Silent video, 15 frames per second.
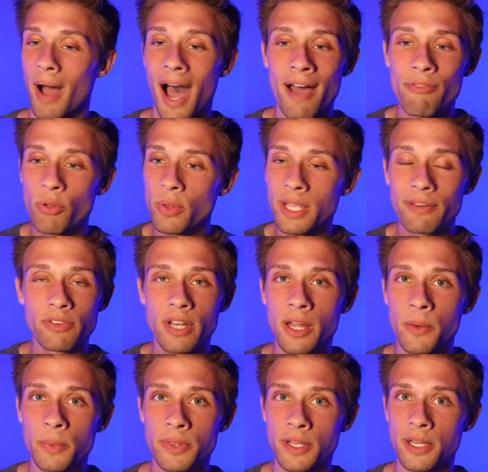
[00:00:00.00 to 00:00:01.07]
I've only ever
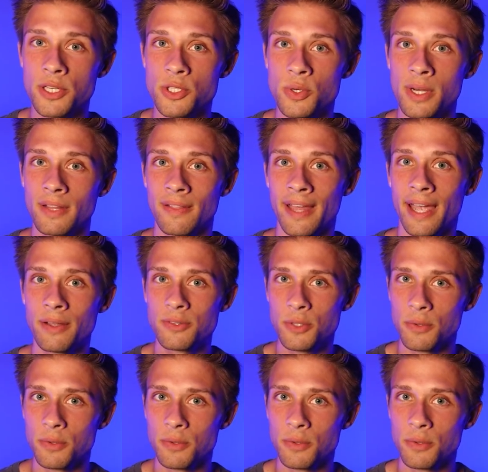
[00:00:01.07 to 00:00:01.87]
done it with the constraint layout,